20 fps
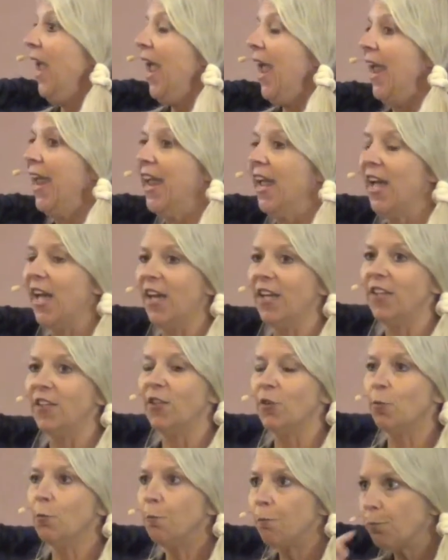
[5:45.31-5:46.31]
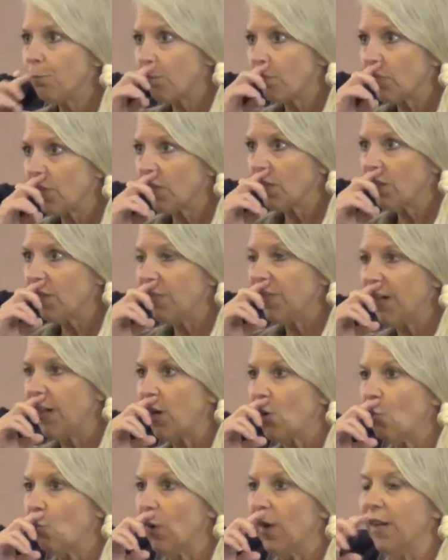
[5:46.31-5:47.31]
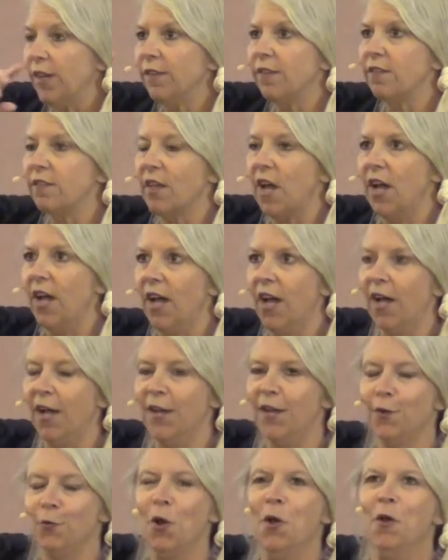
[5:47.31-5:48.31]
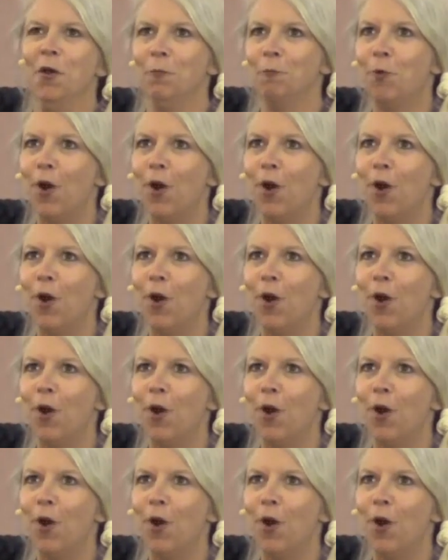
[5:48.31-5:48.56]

and there was a